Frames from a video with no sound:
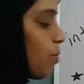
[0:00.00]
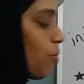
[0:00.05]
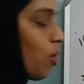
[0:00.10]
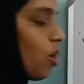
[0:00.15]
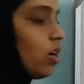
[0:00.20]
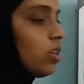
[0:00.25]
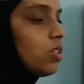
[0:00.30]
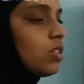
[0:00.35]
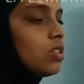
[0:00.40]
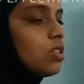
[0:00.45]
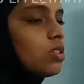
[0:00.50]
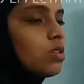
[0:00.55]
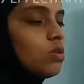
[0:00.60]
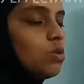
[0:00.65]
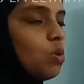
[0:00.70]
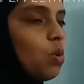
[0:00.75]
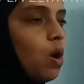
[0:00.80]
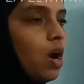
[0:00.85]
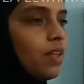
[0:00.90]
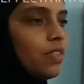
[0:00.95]
the
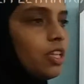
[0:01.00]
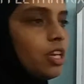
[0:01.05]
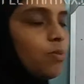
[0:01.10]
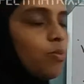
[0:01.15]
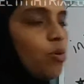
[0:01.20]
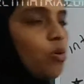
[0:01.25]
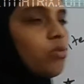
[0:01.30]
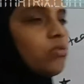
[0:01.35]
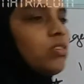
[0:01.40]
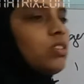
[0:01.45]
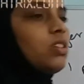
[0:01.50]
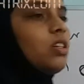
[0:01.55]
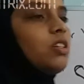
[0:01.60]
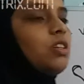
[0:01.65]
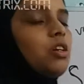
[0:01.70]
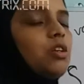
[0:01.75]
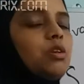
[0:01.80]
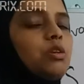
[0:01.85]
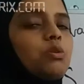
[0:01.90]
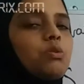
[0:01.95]
process, no other process
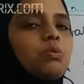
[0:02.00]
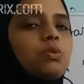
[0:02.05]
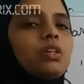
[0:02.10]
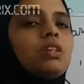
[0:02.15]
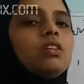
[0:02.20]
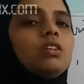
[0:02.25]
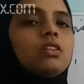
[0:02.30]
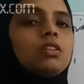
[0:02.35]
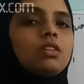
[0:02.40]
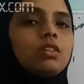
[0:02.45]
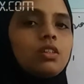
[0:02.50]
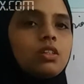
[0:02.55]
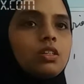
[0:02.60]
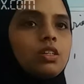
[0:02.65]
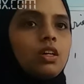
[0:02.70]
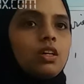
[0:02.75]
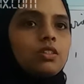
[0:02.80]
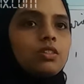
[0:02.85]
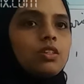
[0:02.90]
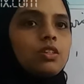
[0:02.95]
enter into the
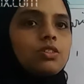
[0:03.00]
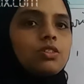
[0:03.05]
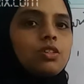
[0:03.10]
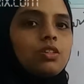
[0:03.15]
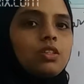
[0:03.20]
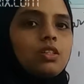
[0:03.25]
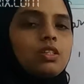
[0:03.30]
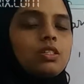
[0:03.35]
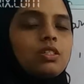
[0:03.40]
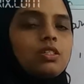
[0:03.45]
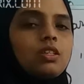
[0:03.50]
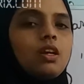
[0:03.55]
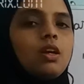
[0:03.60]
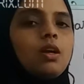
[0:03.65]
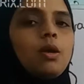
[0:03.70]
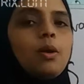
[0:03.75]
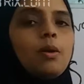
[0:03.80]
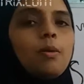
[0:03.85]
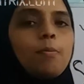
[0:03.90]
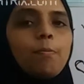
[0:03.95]
critical section. That is
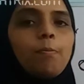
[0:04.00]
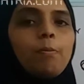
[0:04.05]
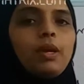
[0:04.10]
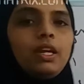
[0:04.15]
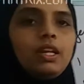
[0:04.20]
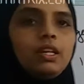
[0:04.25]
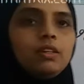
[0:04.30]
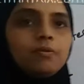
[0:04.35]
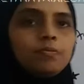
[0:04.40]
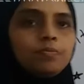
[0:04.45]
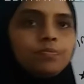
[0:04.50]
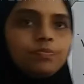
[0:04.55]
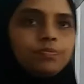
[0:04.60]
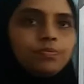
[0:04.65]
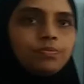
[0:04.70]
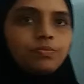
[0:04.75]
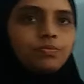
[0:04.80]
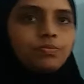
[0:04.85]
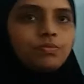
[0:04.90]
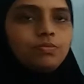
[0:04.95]
the main
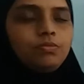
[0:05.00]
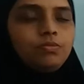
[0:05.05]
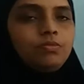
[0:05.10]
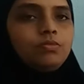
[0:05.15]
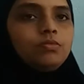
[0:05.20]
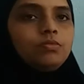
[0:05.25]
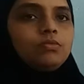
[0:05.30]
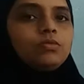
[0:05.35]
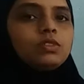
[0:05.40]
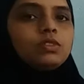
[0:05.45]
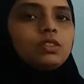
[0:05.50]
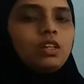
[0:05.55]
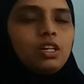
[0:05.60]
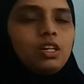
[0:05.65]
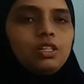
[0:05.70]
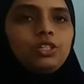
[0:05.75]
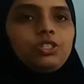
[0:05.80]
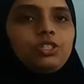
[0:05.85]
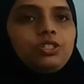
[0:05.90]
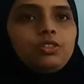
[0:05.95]

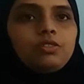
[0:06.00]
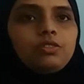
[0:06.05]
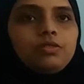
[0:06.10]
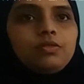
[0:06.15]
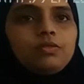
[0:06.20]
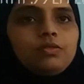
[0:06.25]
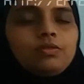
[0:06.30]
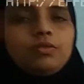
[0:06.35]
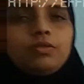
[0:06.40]
condition.